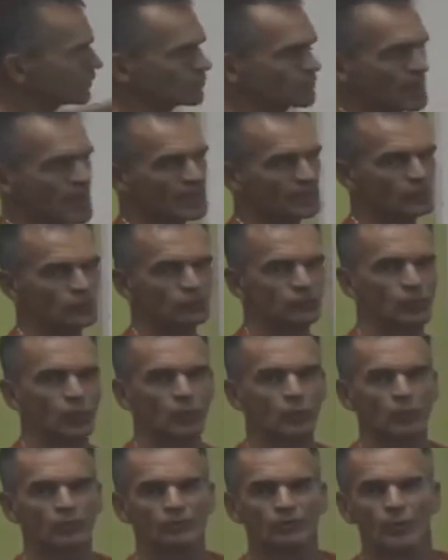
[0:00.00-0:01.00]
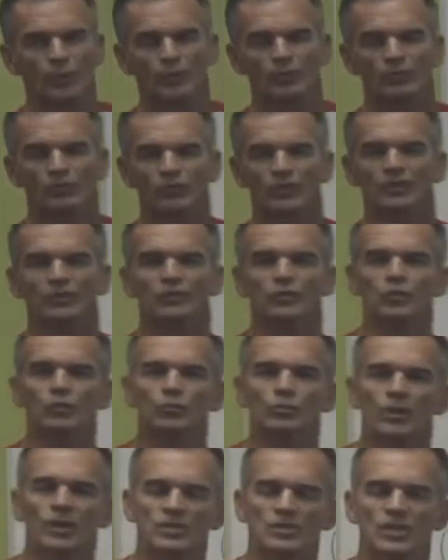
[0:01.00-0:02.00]
of the pedal stroke we're focusing
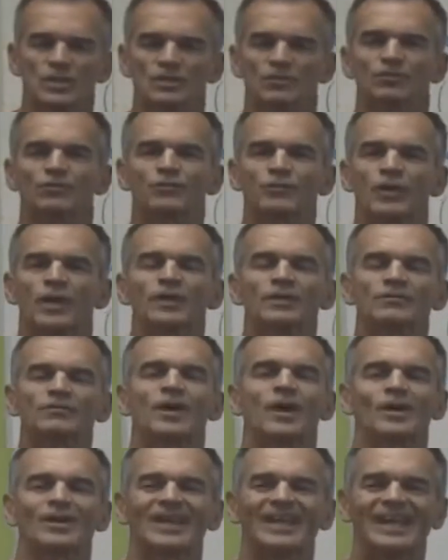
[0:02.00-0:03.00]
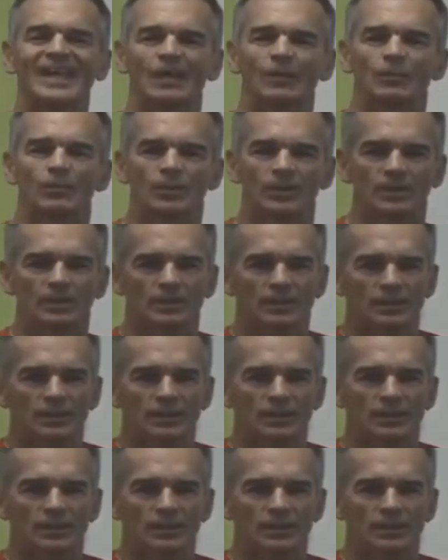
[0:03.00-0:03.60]
too much on the front of our hip,